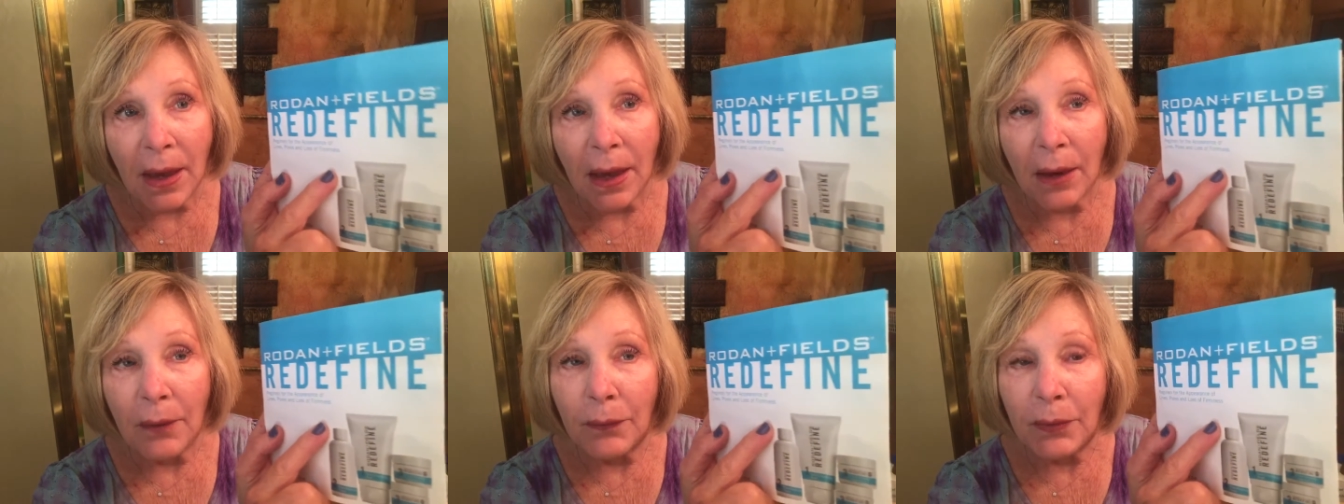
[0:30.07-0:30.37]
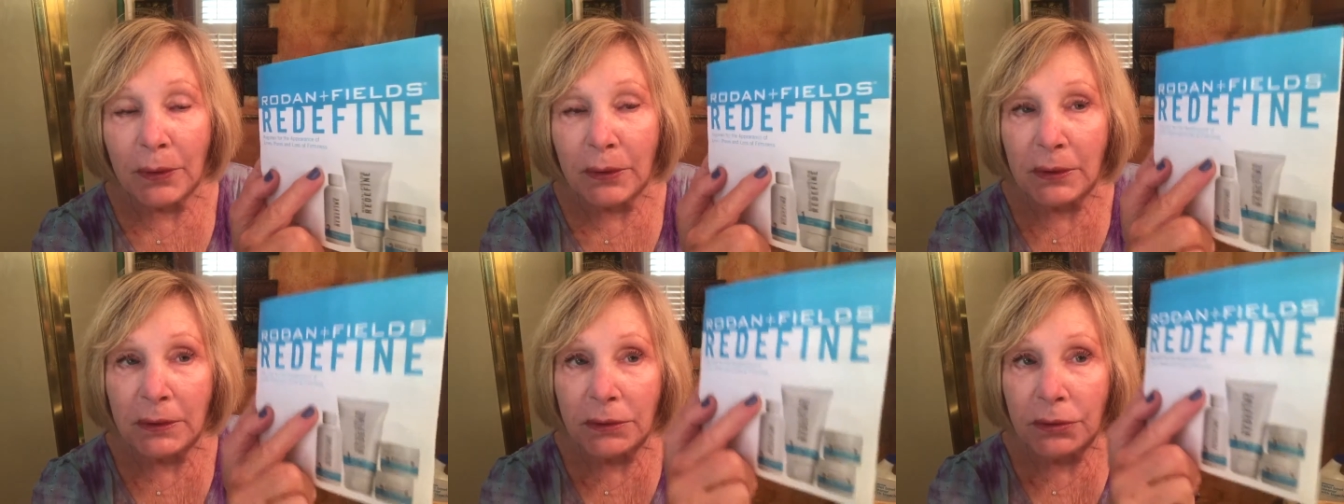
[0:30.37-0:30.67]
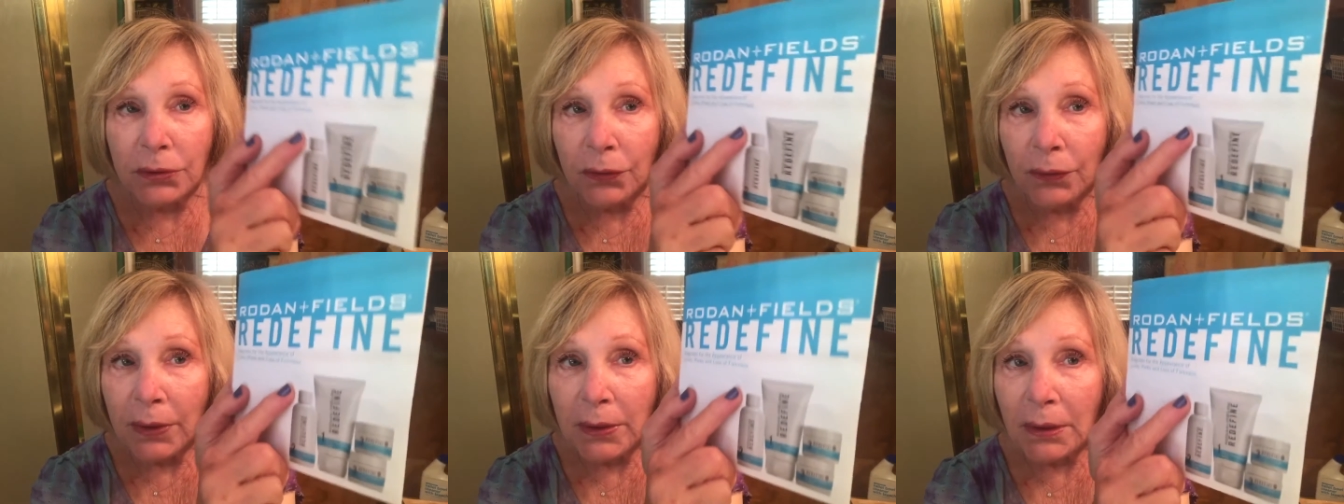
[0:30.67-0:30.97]
and we're
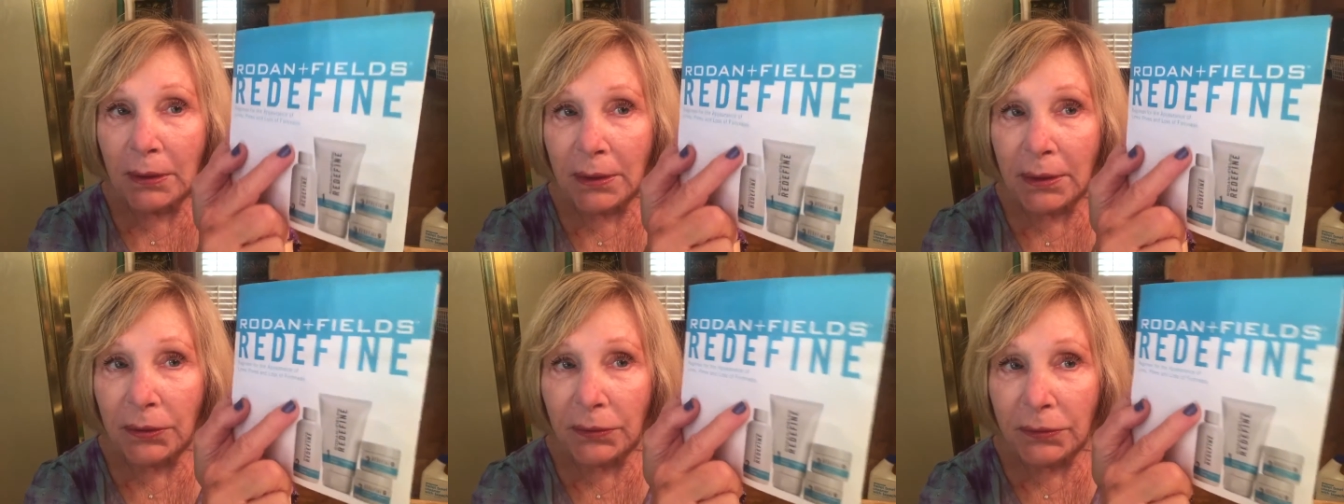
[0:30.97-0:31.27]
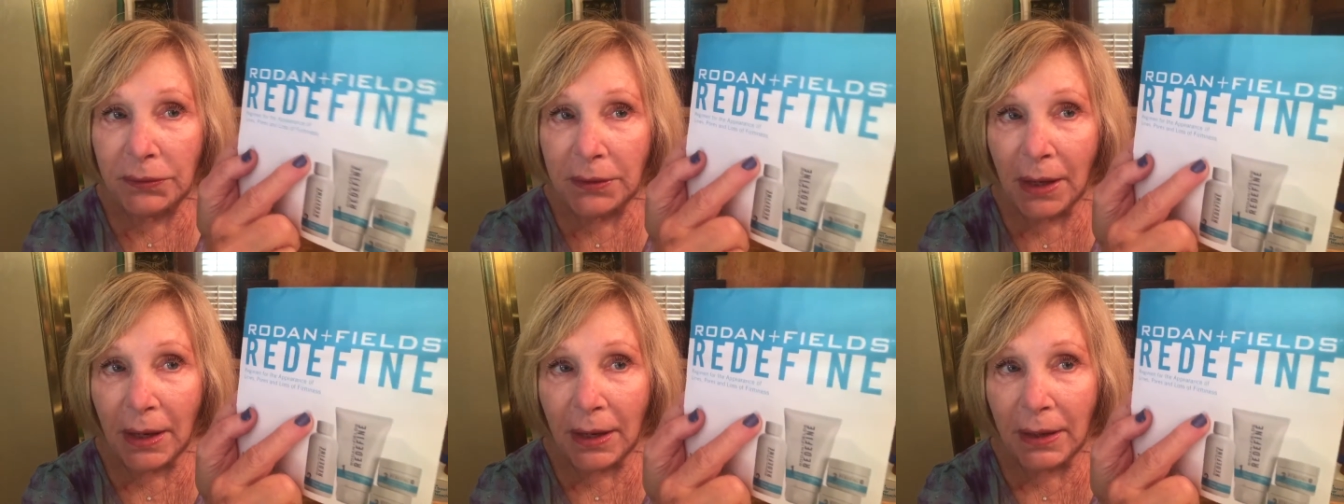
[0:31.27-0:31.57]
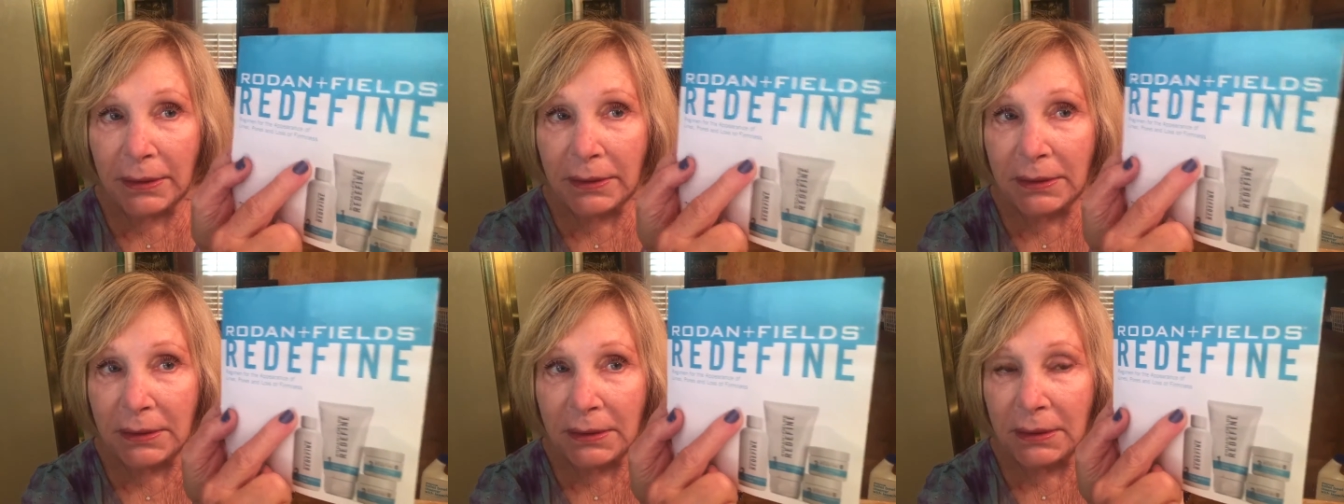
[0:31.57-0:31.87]
doing a little
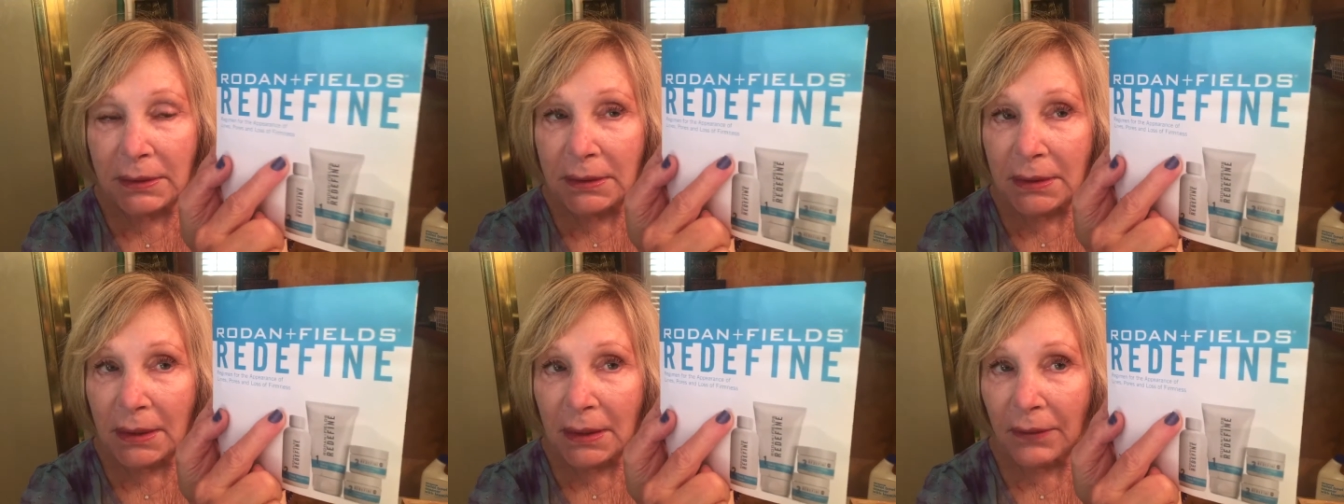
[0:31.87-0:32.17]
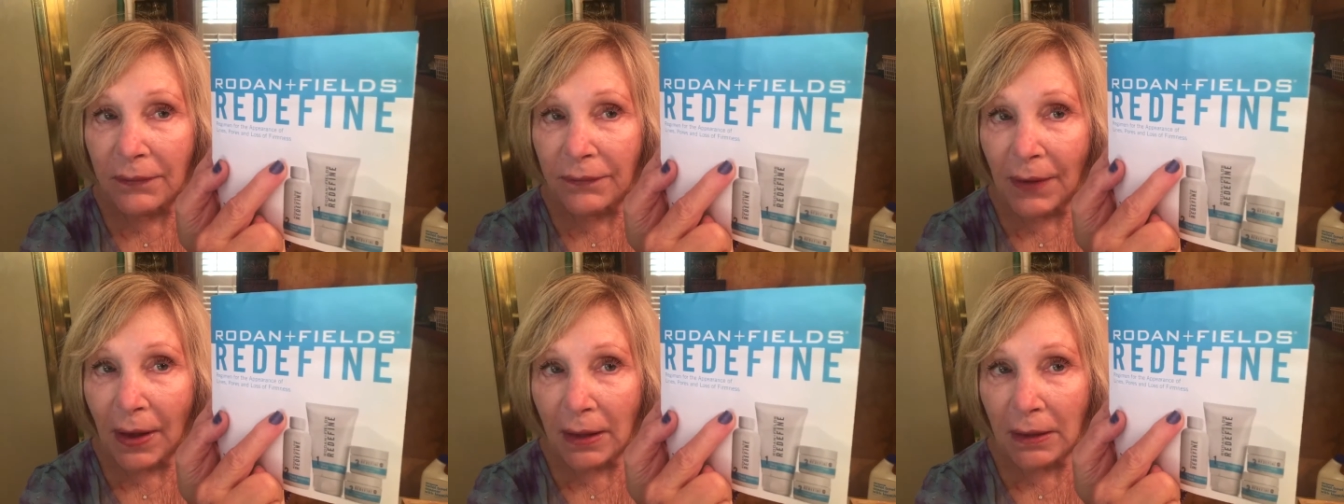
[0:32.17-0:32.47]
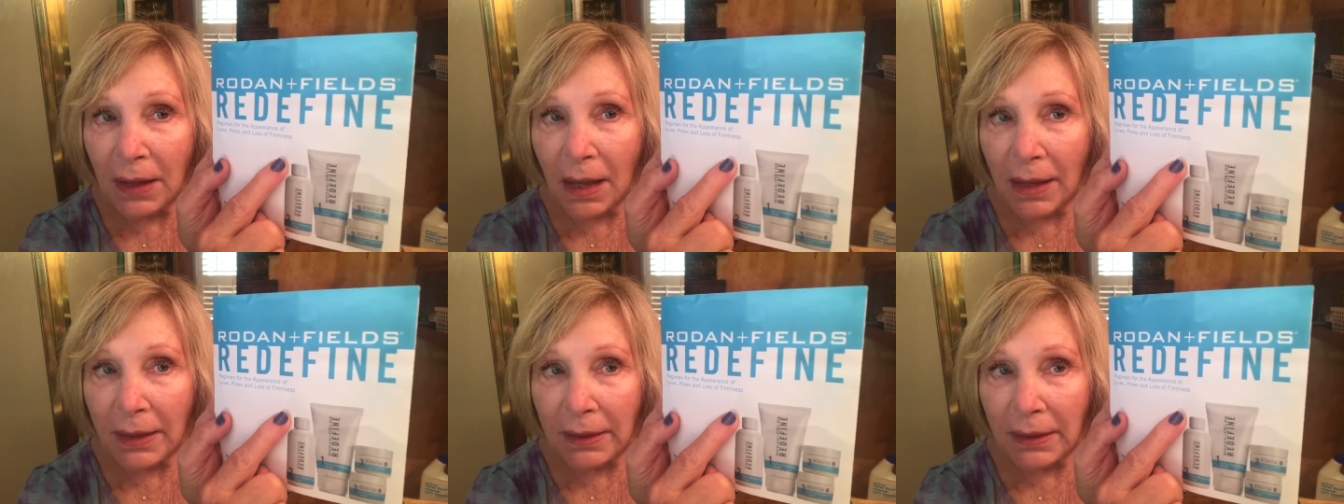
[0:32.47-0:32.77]
test to see if I
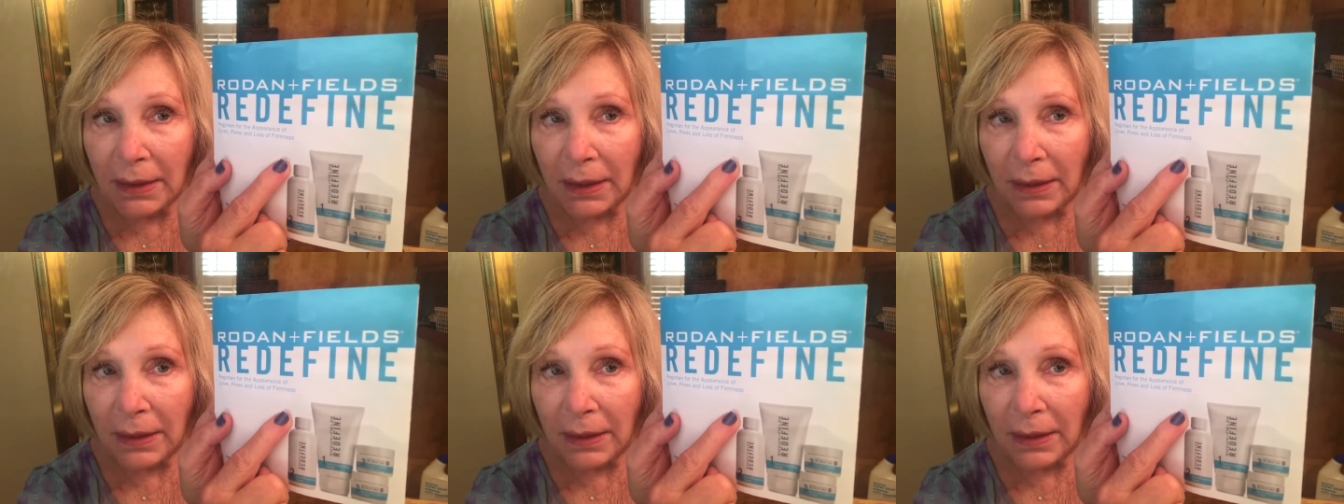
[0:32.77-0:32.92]
like